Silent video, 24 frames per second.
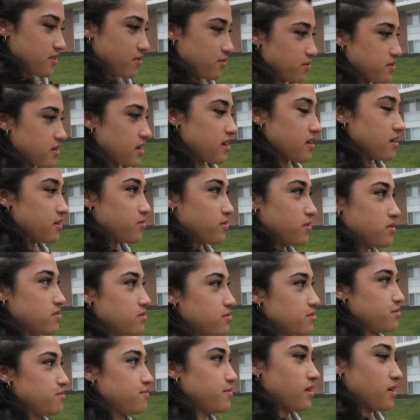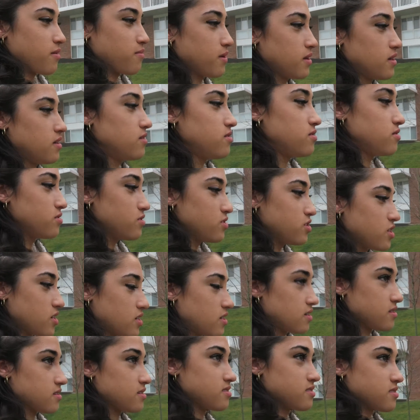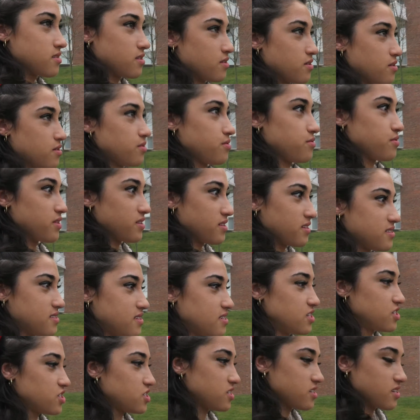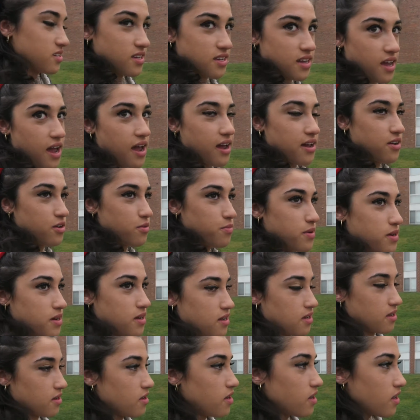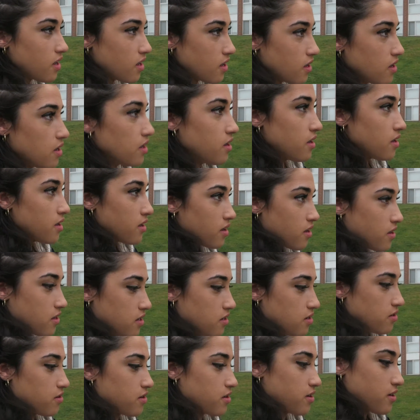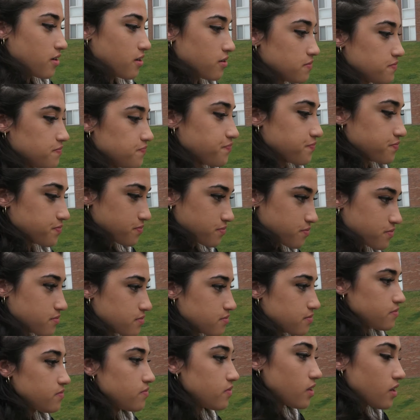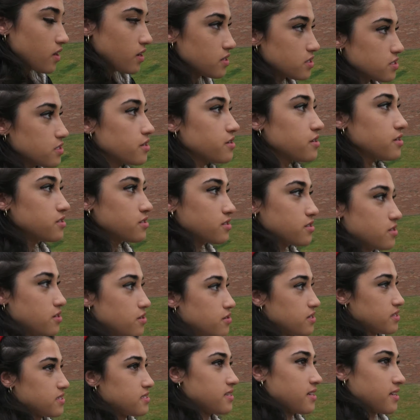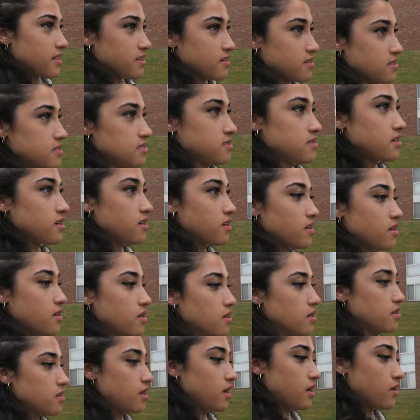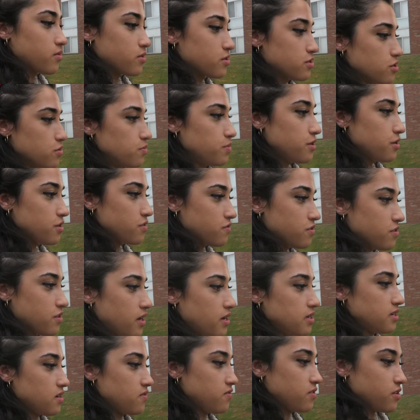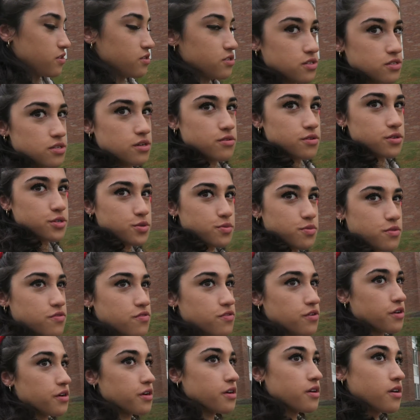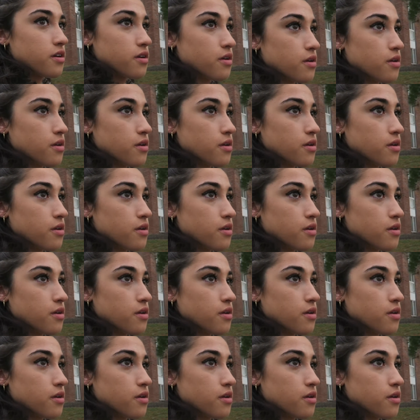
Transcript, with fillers: when I went through like my huge, I guess, realization and like eye opening a year ago, I started to notice things that were so beautiful that I never used to notice before.